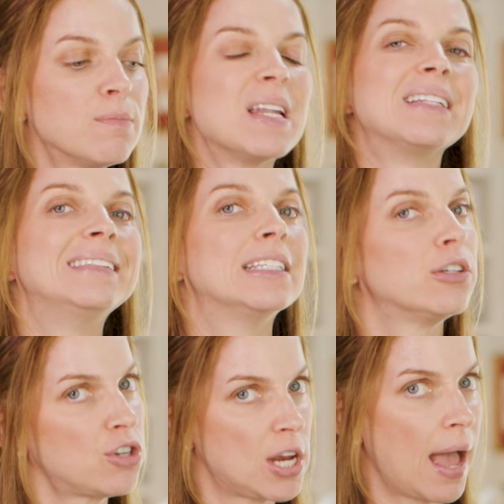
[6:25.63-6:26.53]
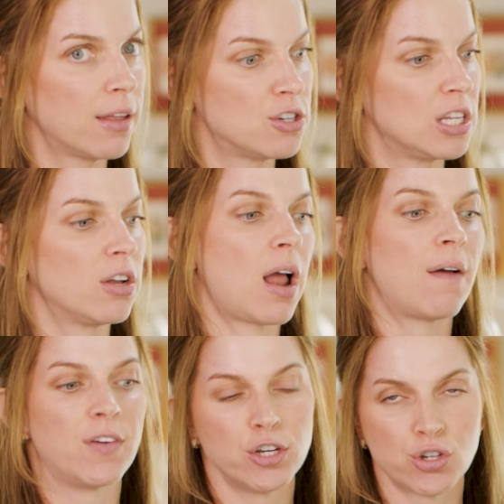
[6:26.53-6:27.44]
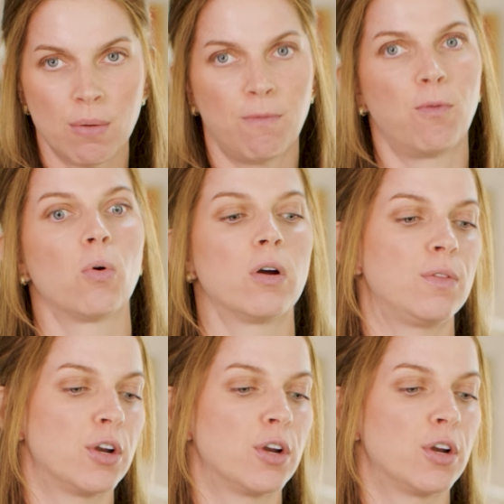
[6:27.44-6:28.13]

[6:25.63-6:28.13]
have been a little challenging. They're not very straightforward.